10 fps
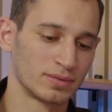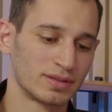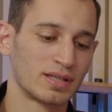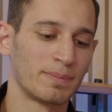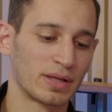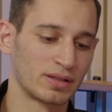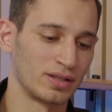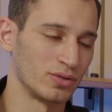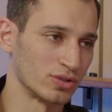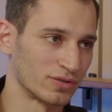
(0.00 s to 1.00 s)
typically
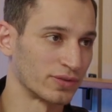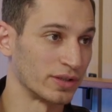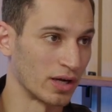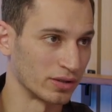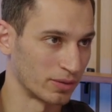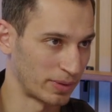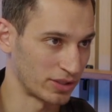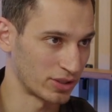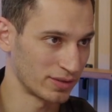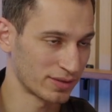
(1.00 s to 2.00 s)
used for younger
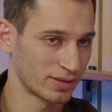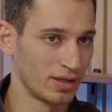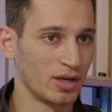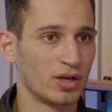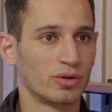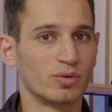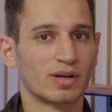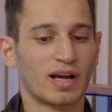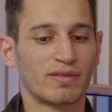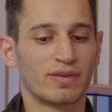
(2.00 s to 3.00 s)
patients who are
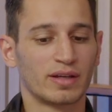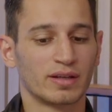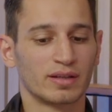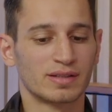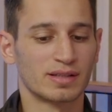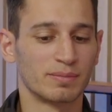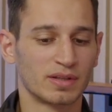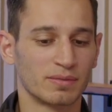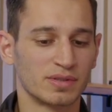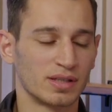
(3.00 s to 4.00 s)
having
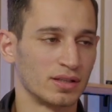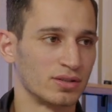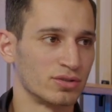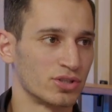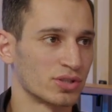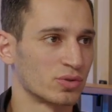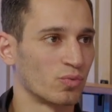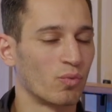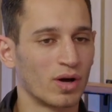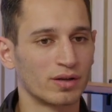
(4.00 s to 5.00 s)
symptoms in just
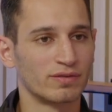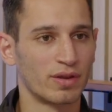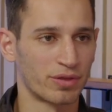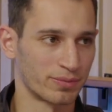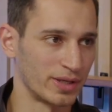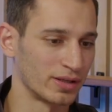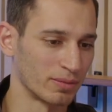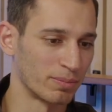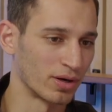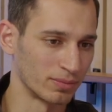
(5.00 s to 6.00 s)
one of the 3
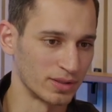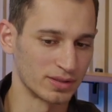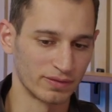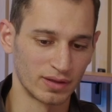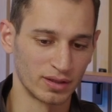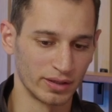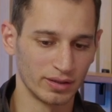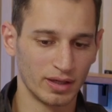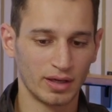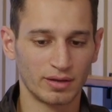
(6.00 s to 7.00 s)
compartments of the knee.
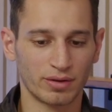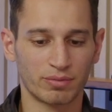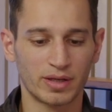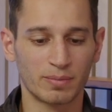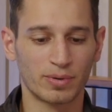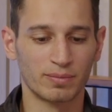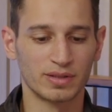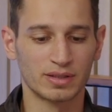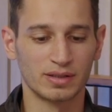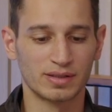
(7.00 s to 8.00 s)
The 3
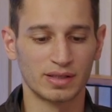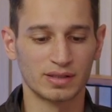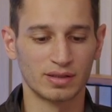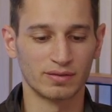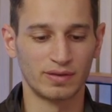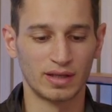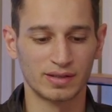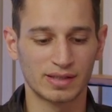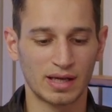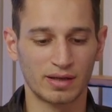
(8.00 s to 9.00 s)
compartments consist of the
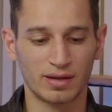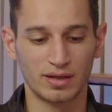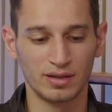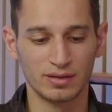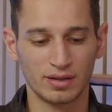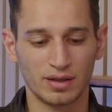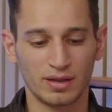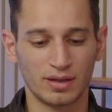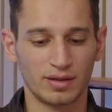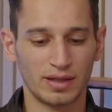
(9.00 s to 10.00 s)
inside of the knee,
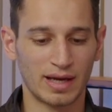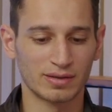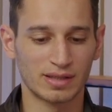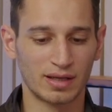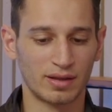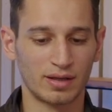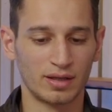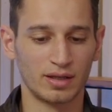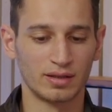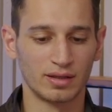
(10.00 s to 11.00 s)
the outside of the
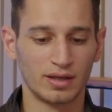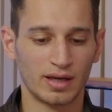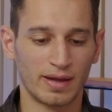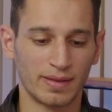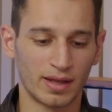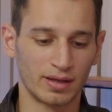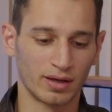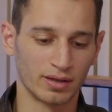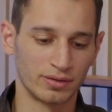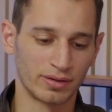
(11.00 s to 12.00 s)
knee, and then
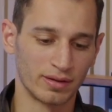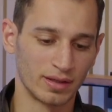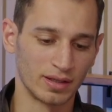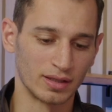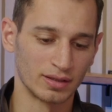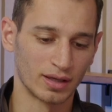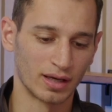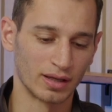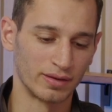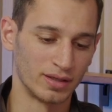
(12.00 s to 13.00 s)
under the
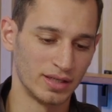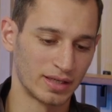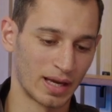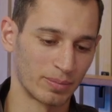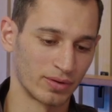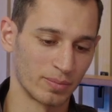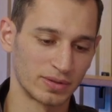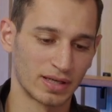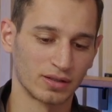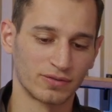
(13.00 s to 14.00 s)
kneecap or the
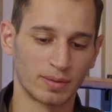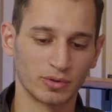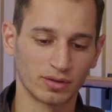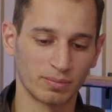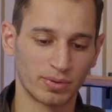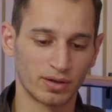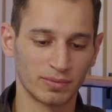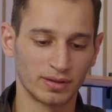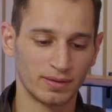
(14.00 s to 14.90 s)
patellofemoral compartment.